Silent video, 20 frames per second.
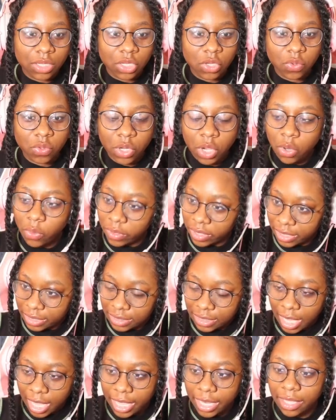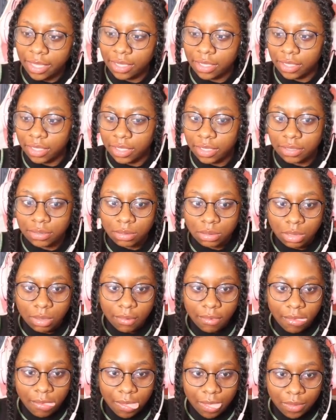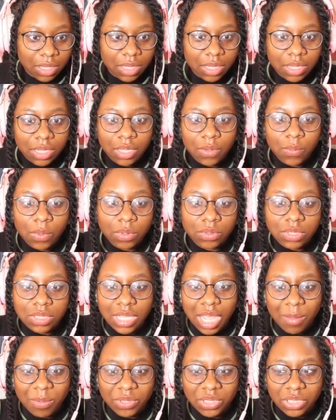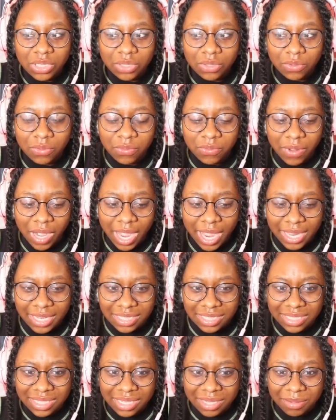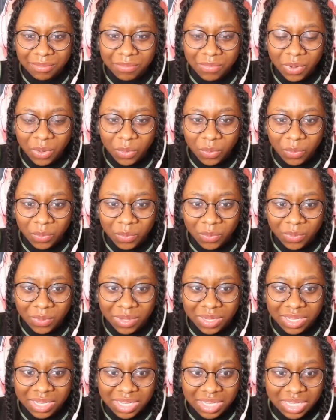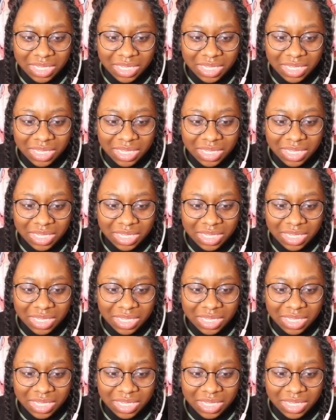You know he is hiding again. He won't stop until you find him. What?